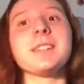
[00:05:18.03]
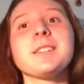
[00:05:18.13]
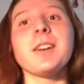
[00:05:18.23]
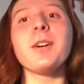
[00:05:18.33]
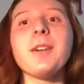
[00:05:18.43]

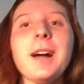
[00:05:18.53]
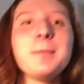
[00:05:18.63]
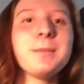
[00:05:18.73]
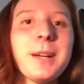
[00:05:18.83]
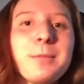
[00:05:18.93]
So
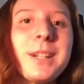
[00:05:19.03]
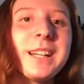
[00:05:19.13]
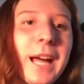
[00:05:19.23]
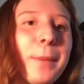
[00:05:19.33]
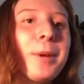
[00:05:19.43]
I'm really
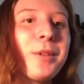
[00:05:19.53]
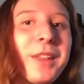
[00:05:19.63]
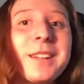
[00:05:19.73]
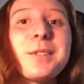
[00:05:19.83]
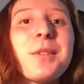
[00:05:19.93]
happy with
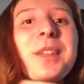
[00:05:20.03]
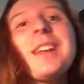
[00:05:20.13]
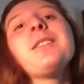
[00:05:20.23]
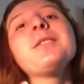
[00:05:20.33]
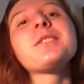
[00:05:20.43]
that. So
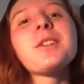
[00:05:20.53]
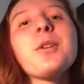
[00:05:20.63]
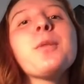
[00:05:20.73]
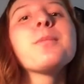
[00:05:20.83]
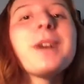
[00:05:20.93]
thank you
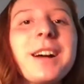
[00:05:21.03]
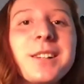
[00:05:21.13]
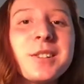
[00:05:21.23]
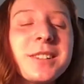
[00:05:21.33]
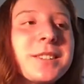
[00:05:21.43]
so
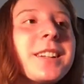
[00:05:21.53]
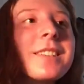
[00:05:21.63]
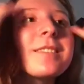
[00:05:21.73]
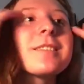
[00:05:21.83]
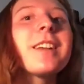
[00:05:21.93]
much. That's like
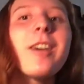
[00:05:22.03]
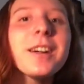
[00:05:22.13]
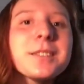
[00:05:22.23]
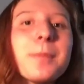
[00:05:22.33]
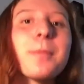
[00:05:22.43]

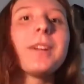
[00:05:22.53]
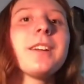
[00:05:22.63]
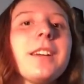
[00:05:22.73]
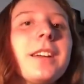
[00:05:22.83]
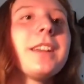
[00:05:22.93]
awesome.
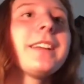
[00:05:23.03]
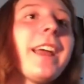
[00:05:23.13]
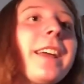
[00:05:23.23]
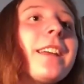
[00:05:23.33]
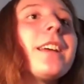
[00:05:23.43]

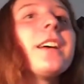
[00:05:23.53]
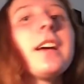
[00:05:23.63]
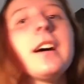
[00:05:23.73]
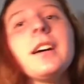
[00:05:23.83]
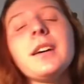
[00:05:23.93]
Yay.
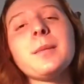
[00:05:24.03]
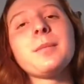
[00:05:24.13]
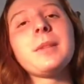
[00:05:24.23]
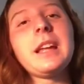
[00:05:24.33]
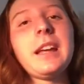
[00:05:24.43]

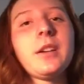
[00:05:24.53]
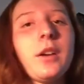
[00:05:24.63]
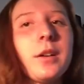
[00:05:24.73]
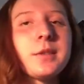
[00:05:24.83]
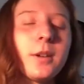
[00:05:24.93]
And
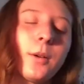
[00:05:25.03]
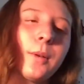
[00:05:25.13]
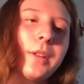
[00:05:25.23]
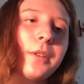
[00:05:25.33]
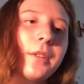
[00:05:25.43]
also
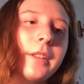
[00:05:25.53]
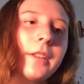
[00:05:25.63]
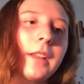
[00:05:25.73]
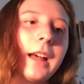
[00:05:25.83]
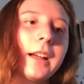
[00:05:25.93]
with
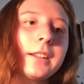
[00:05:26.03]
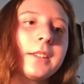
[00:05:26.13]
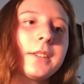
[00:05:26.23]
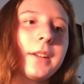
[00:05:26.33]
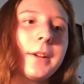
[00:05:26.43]
that
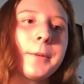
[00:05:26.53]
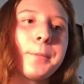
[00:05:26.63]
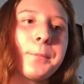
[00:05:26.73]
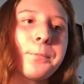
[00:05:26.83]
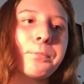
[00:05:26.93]

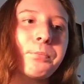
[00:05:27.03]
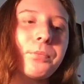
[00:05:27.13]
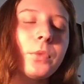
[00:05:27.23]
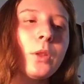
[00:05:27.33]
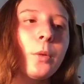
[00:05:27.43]

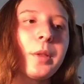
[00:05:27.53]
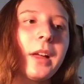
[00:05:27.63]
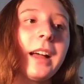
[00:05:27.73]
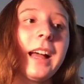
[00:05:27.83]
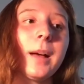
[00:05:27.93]

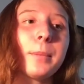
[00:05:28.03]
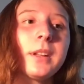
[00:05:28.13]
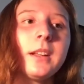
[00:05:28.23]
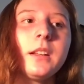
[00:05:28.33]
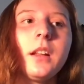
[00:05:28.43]

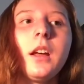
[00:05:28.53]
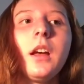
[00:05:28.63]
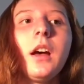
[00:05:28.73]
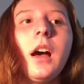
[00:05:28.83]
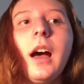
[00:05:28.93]
happening,
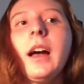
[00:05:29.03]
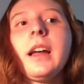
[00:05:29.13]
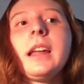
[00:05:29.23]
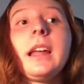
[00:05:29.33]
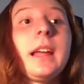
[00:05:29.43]

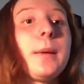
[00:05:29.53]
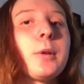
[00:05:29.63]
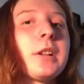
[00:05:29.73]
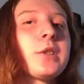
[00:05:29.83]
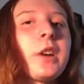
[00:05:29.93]
I am
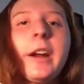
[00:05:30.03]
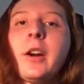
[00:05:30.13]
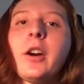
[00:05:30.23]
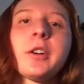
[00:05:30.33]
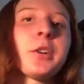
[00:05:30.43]
gonna try
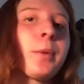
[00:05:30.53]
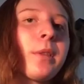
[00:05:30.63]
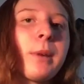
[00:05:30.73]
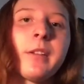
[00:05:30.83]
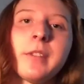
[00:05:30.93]
harder
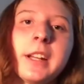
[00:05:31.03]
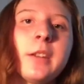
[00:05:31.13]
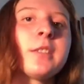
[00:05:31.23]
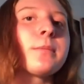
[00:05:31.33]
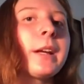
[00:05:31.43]
with my
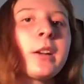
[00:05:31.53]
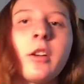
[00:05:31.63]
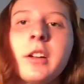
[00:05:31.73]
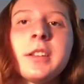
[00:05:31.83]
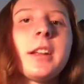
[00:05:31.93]
videos, my
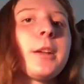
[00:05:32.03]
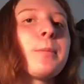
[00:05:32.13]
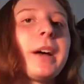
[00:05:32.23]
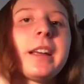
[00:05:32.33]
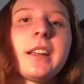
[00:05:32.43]
content,
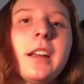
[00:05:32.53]
my